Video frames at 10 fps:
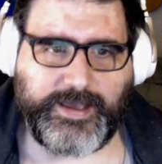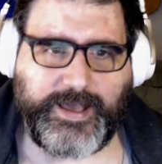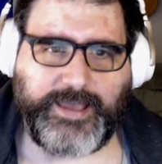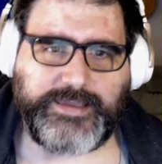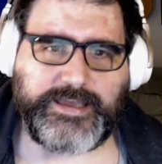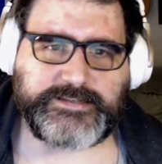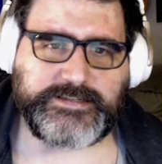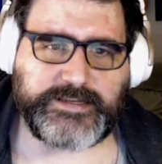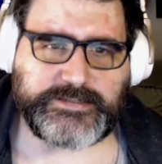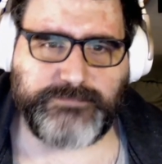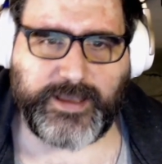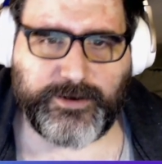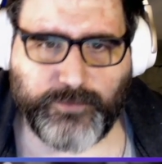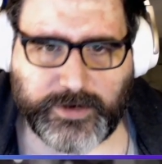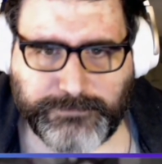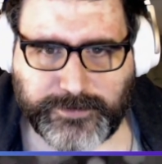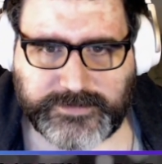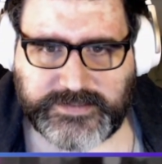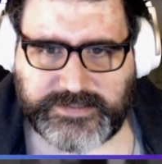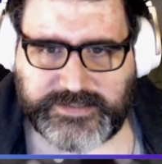I guess it doesn't matter what a
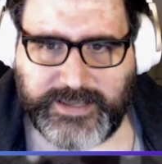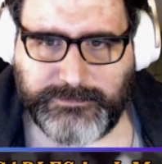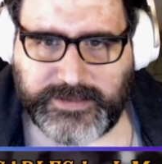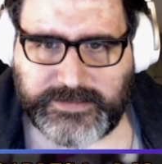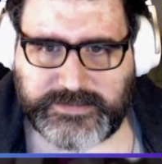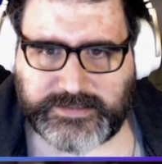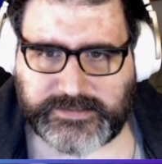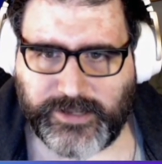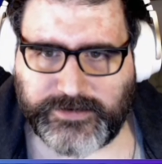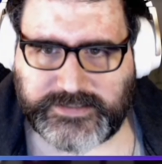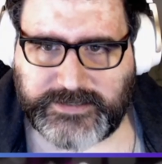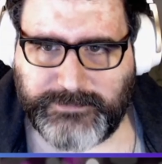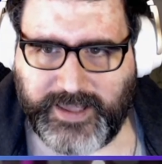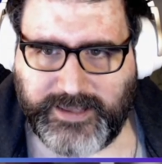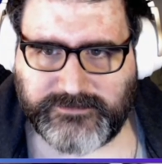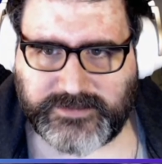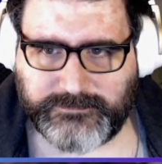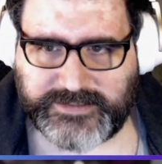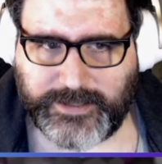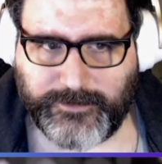person's name is, as long as he behaves
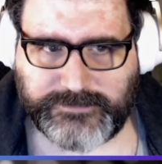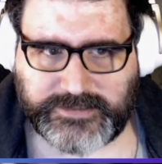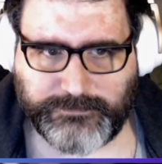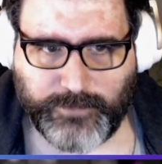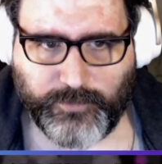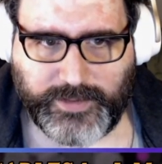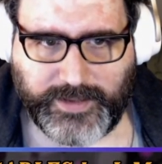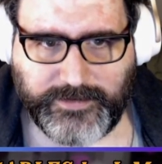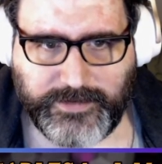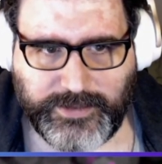himself, said Marilla,